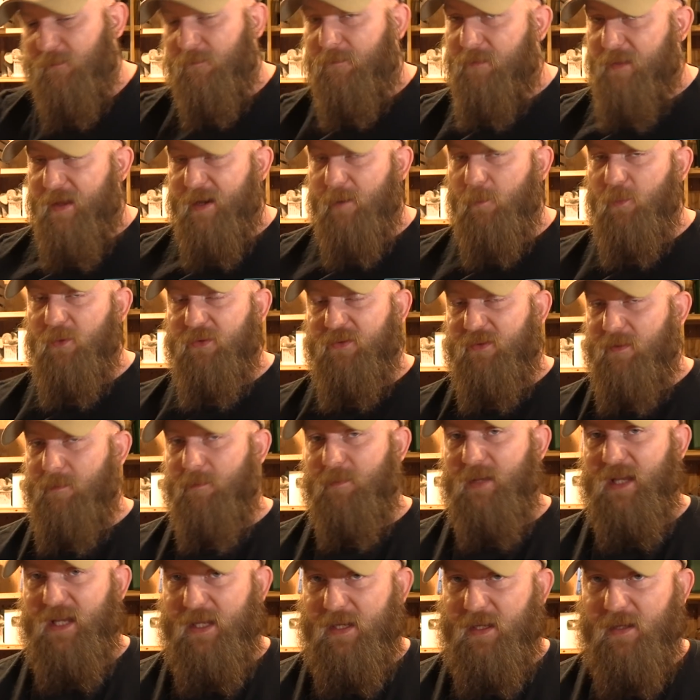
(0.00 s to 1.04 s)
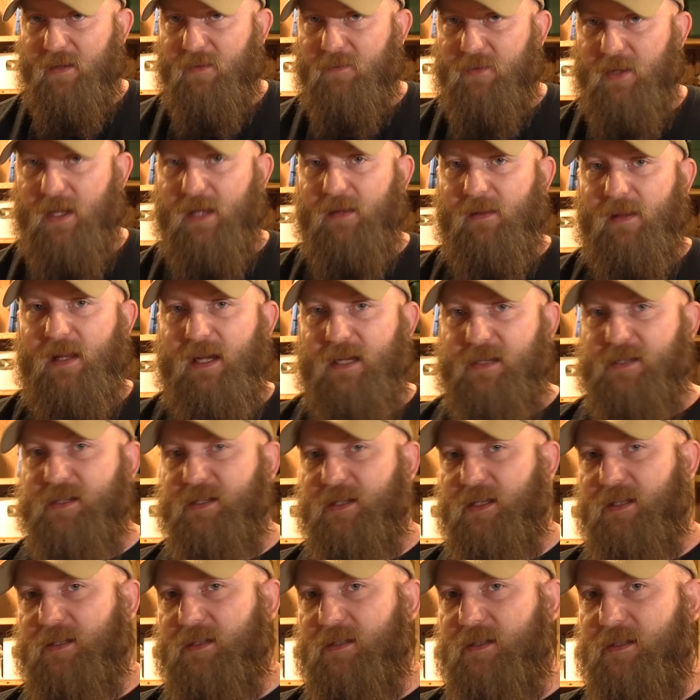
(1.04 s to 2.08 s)
if that was the meaning of that last
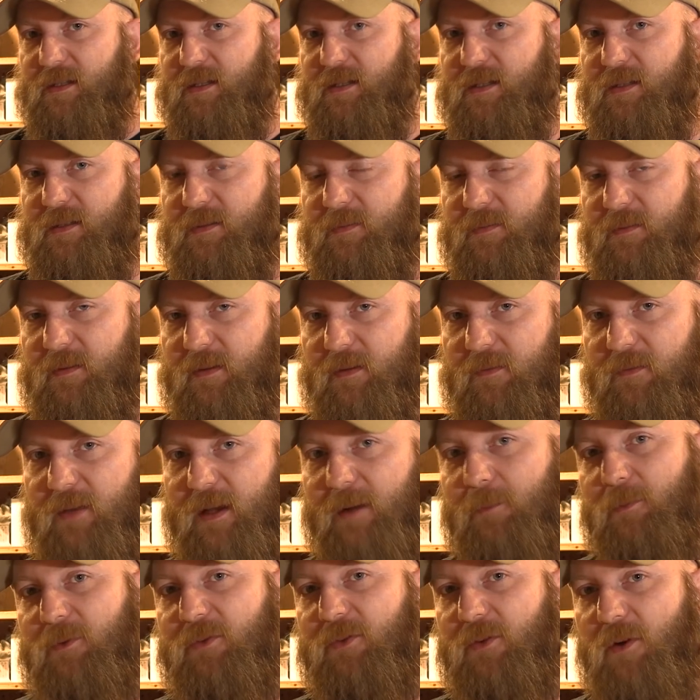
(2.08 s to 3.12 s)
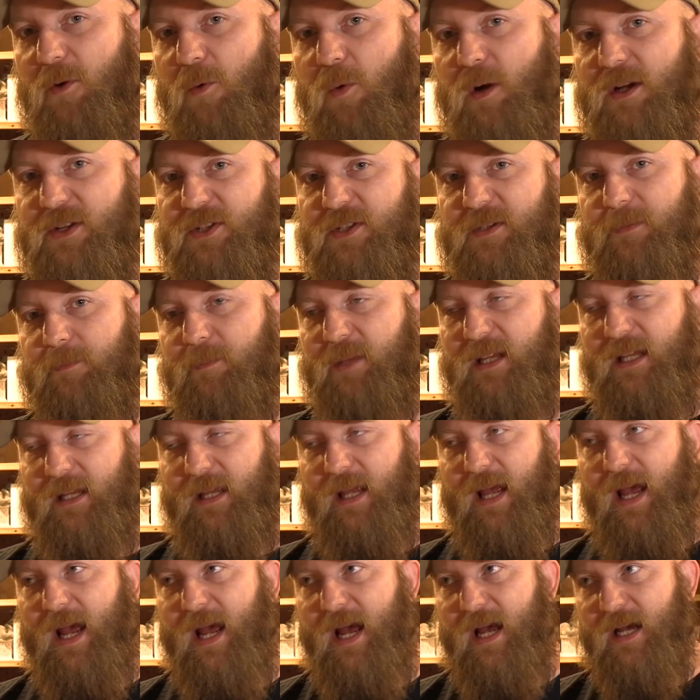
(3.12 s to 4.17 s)
sentence, if that was the question
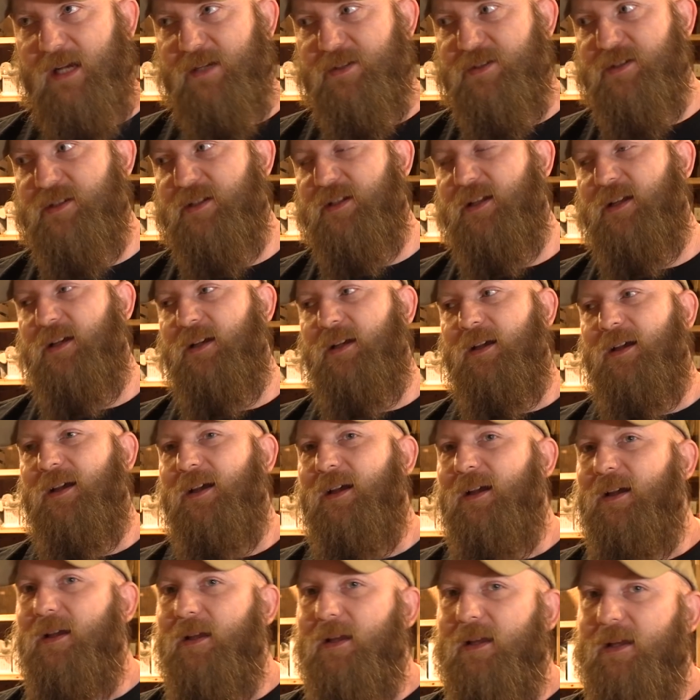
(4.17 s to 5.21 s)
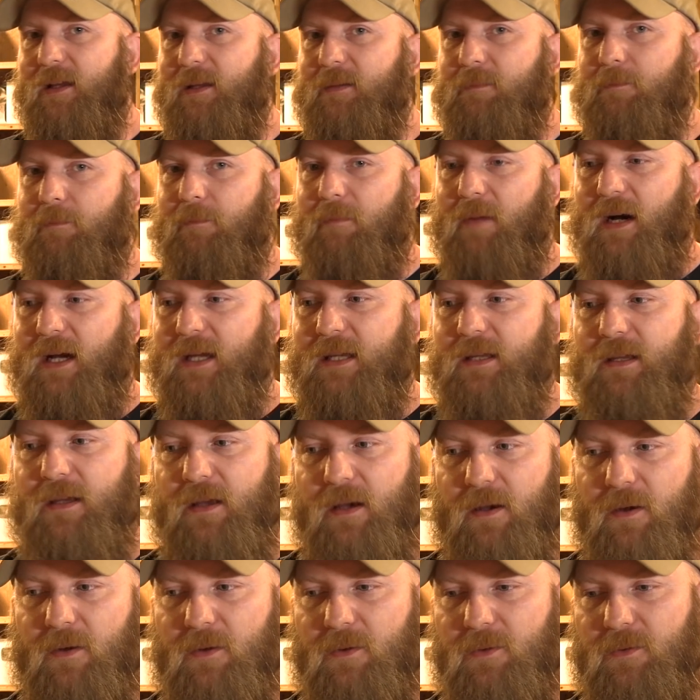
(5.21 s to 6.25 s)
being asked, it might
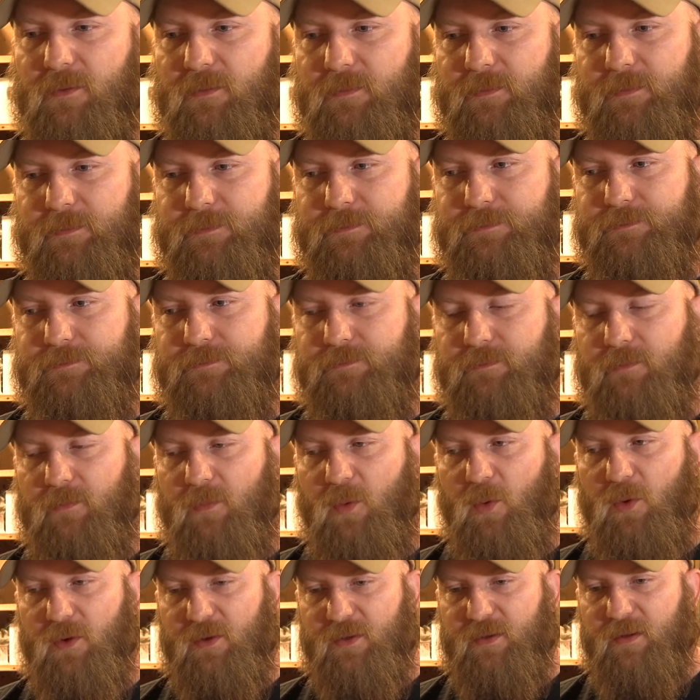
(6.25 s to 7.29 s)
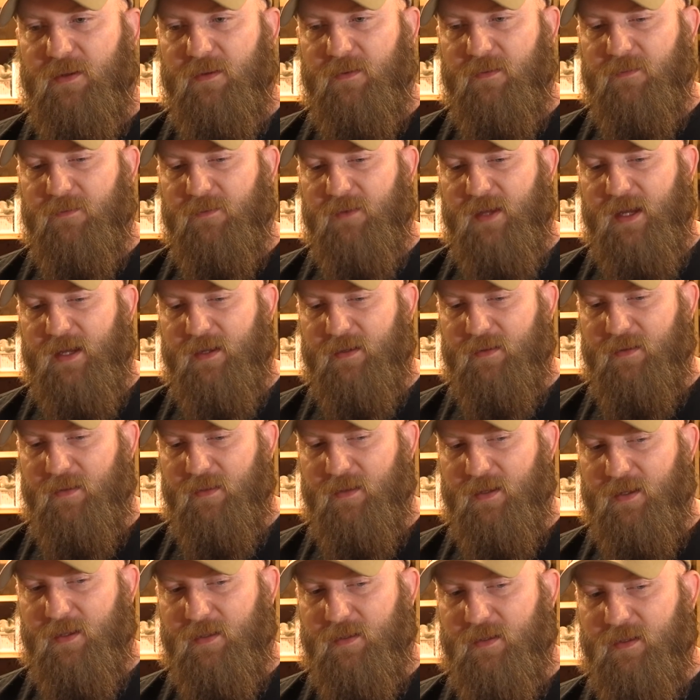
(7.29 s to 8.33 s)
go more to the fact
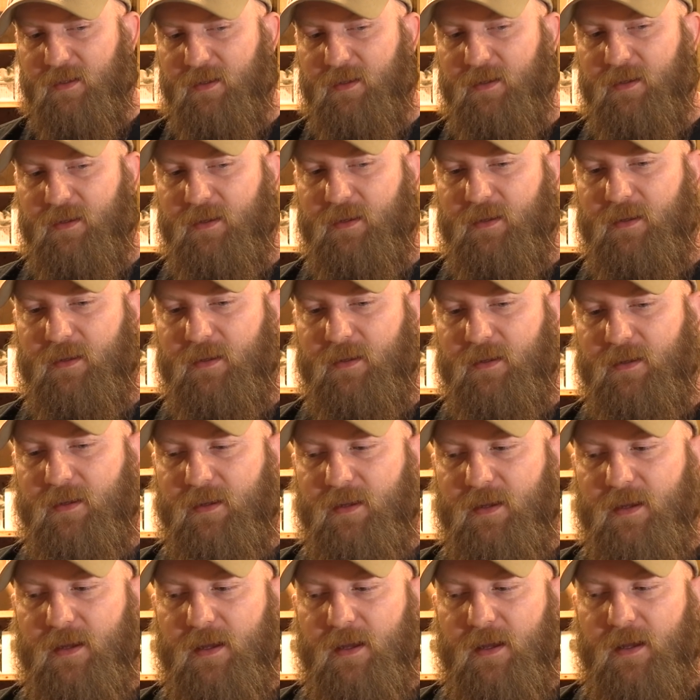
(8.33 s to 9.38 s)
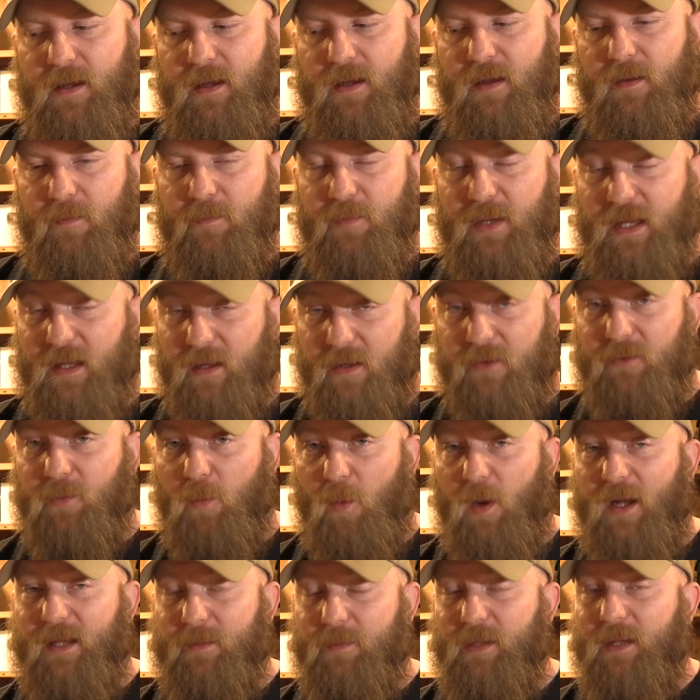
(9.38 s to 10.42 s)
that because
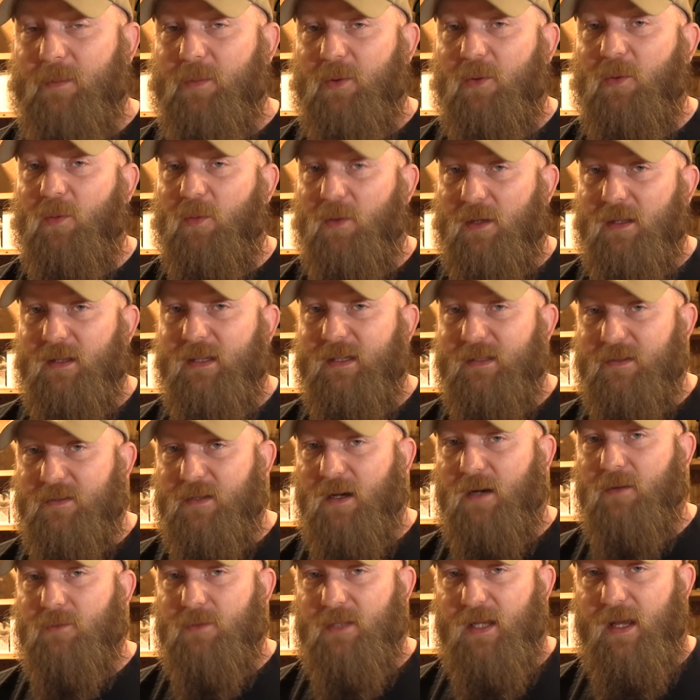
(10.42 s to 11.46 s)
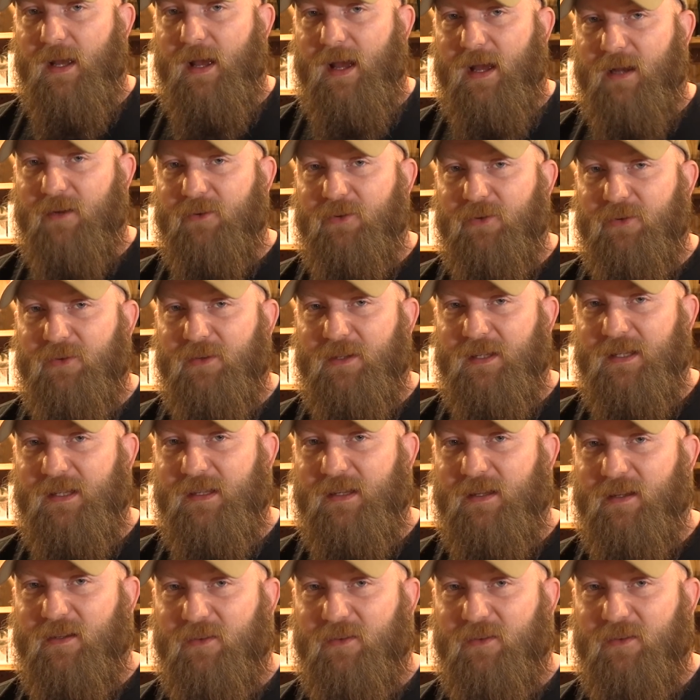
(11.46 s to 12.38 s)
white people really don't actually